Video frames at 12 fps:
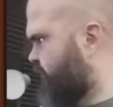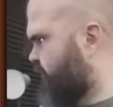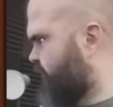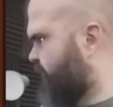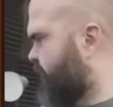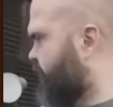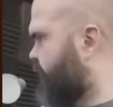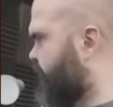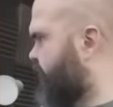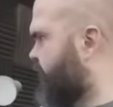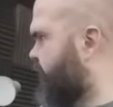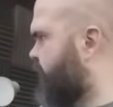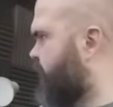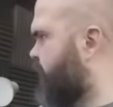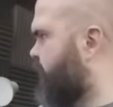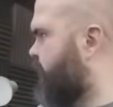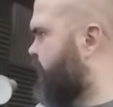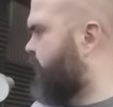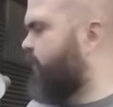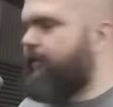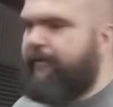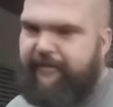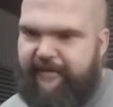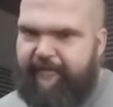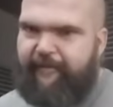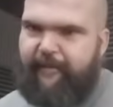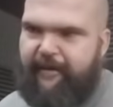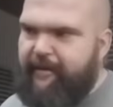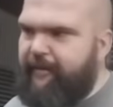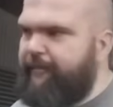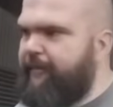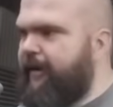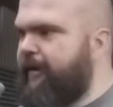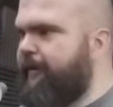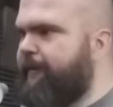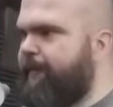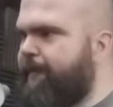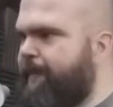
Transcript: don't worry about it. There's different months, so and